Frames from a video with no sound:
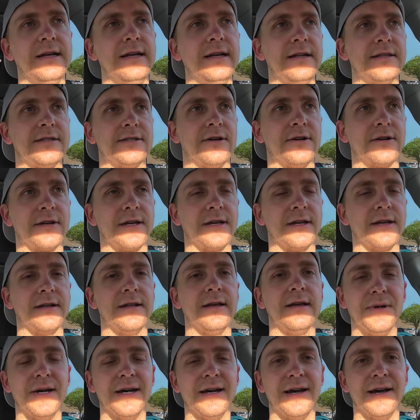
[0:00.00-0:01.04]
It's all good.
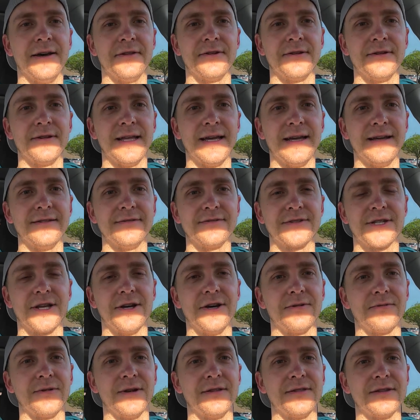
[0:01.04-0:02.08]
But other than that,
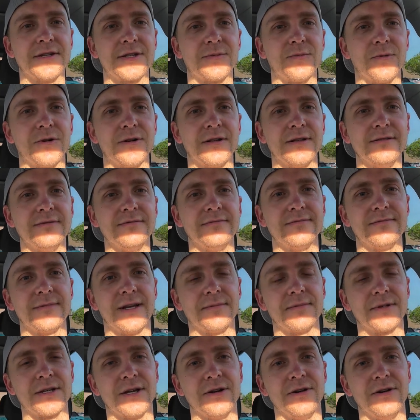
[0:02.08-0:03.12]
solid run this morning.
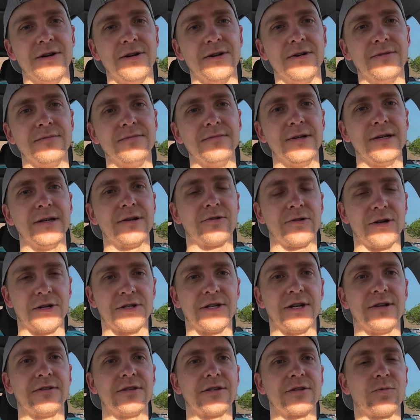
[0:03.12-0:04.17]
Time to go home, crush
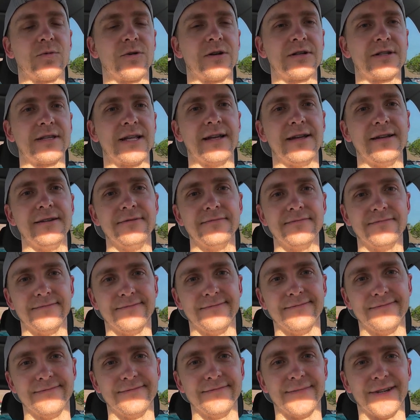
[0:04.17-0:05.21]
out this work day.
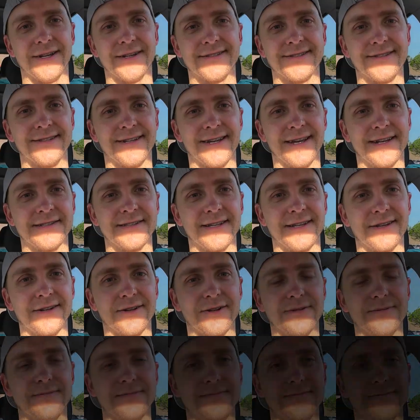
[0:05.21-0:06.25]
I'll see you guys
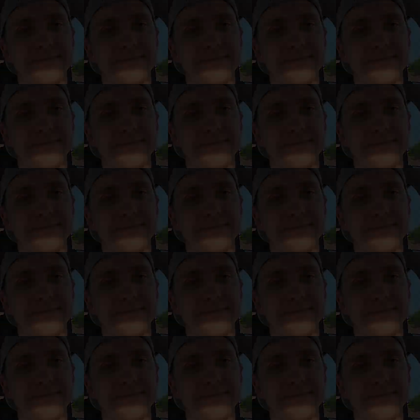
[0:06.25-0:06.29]
later.